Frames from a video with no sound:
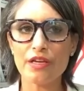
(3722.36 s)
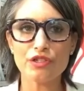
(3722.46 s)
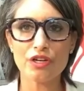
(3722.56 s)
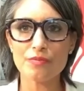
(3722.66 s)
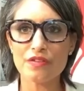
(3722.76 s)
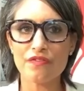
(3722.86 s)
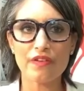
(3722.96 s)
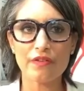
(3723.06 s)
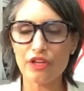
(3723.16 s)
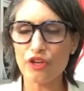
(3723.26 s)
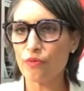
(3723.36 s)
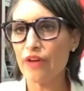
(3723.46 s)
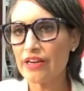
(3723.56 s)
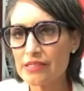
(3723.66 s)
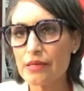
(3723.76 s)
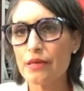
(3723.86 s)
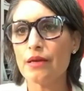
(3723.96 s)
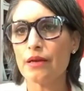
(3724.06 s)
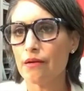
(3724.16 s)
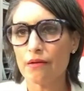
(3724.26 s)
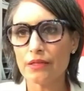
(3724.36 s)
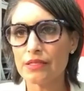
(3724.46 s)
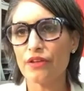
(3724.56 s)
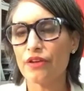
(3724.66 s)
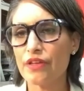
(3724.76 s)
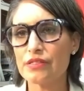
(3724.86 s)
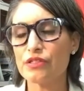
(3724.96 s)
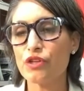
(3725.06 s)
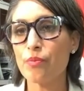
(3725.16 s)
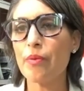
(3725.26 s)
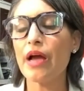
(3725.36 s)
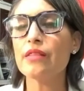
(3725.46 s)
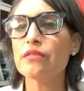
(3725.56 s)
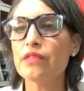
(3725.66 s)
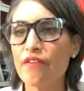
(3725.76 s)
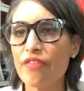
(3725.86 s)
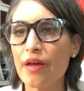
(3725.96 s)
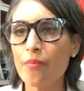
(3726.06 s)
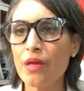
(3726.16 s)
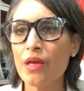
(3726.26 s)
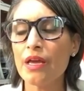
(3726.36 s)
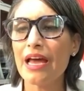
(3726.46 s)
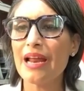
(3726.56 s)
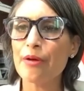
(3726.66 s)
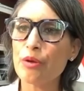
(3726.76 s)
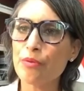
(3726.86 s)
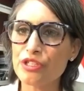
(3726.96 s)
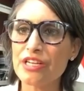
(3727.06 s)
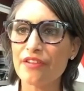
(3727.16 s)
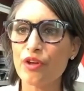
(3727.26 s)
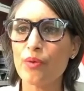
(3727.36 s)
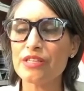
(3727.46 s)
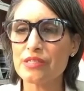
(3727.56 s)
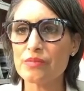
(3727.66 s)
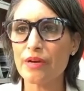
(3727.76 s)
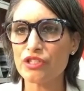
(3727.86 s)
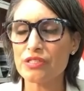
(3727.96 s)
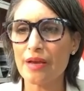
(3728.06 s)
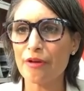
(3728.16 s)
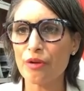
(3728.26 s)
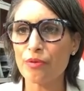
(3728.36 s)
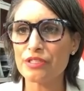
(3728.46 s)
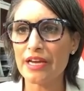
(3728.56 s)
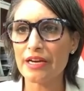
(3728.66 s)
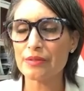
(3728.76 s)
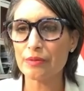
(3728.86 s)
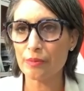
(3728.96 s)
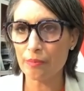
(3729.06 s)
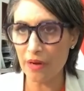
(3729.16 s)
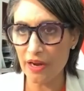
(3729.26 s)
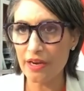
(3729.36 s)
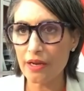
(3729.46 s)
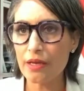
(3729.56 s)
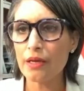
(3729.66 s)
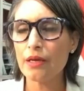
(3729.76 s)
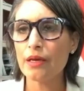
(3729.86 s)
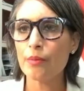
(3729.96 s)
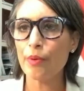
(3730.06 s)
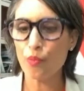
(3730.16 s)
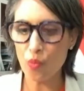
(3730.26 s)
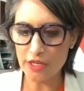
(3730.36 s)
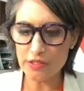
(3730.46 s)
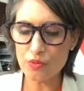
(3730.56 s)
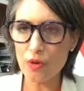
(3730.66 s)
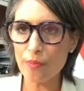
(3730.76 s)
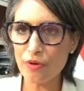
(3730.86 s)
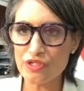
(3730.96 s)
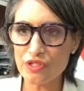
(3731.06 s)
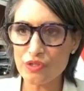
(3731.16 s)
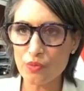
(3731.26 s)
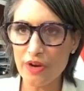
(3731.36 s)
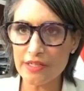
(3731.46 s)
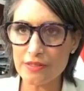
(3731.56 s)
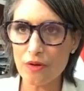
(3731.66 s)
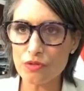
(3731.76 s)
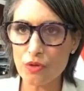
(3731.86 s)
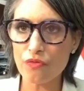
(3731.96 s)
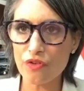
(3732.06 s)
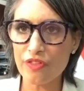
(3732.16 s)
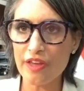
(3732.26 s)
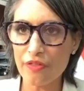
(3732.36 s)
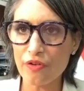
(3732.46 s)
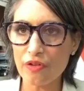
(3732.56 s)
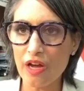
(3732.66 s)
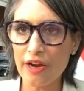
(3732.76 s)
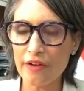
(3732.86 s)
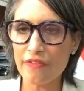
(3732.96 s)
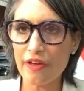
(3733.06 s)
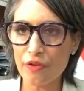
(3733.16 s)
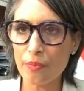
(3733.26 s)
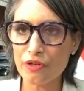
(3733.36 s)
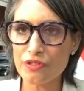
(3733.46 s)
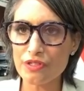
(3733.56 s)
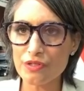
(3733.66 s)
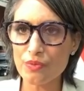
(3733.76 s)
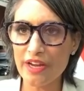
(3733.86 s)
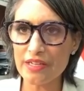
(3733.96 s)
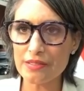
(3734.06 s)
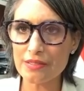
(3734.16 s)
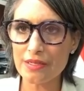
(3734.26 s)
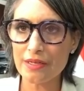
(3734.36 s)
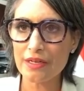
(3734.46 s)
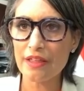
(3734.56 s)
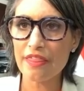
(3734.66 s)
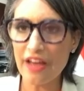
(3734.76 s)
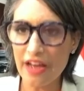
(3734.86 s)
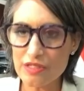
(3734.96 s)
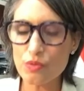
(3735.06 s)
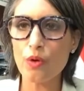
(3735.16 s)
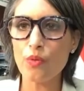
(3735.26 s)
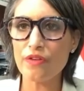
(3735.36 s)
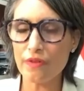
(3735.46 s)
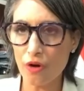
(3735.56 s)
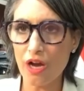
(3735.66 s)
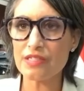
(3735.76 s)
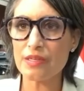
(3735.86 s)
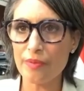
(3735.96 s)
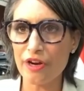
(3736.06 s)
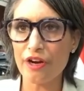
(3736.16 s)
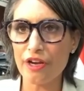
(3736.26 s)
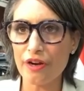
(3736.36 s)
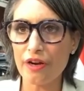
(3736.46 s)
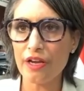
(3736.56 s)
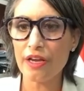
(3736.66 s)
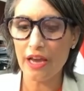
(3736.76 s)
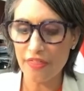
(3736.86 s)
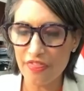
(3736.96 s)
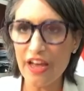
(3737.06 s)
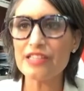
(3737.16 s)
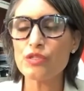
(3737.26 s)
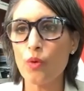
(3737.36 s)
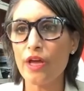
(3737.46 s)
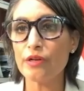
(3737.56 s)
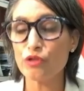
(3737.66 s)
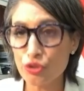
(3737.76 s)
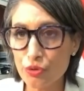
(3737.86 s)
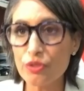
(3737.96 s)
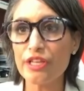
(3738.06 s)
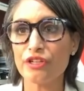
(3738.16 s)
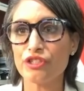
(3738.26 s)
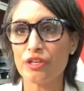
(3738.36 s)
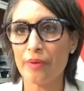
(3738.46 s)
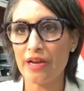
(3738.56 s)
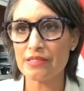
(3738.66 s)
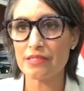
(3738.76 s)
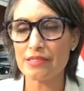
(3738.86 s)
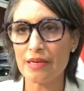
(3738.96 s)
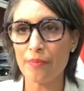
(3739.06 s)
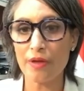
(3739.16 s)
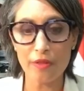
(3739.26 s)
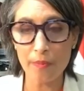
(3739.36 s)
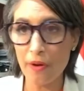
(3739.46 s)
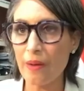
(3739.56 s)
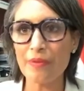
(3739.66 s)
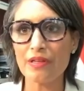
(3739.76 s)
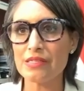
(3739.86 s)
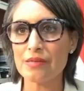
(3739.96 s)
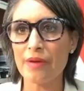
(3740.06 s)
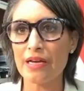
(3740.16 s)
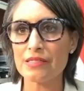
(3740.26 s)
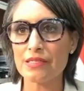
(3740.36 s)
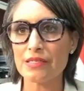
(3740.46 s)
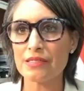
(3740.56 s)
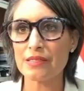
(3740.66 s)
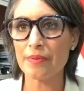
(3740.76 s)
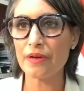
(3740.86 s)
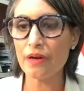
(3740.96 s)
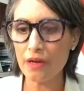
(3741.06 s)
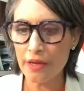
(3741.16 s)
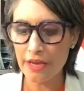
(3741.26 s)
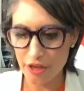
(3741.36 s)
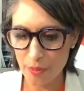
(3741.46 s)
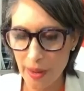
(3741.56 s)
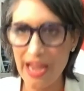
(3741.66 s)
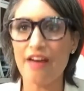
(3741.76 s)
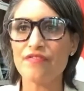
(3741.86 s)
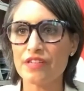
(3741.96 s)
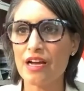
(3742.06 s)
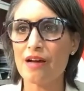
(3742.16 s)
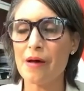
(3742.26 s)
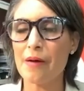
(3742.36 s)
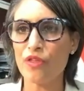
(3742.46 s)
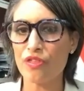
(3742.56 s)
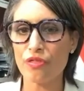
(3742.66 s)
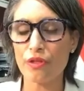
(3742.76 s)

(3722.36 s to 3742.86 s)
in terms of you know vaccine and all these other things as could be but i love them and i'm going to protect their rights as much as i'm going to protect mine but once one person's rights goes over the other line of the other person's rights that's when we've crossed a barrier and that's when true leadership has to step in the populism has to disappear and you have to come up with